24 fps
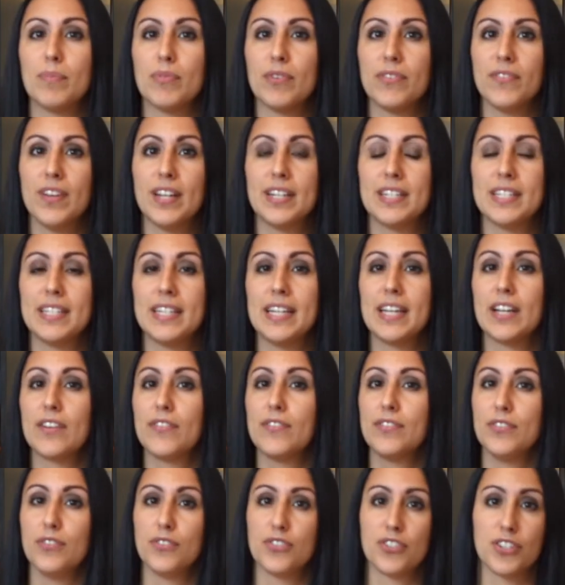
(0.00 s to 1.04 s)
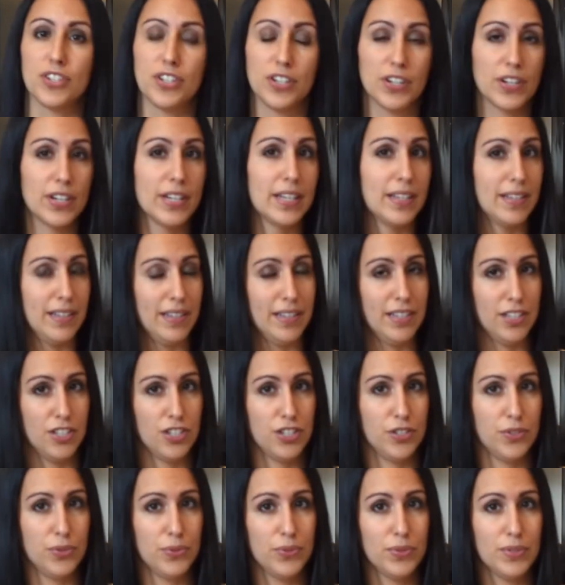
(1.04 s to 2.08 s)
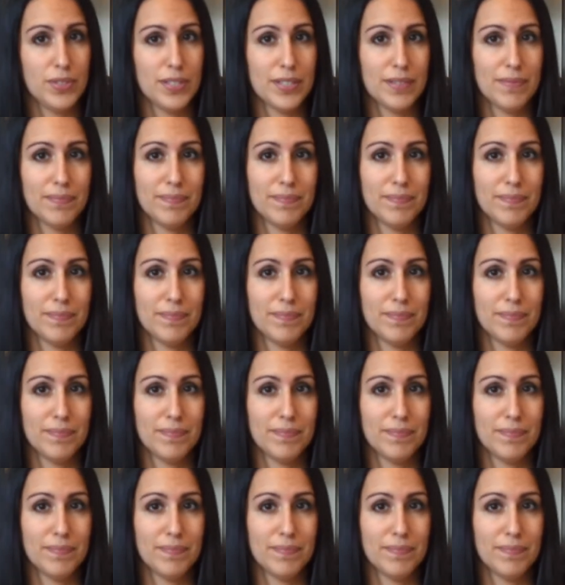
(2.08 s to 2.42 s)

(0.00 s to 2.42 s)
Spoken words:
preventing future issues.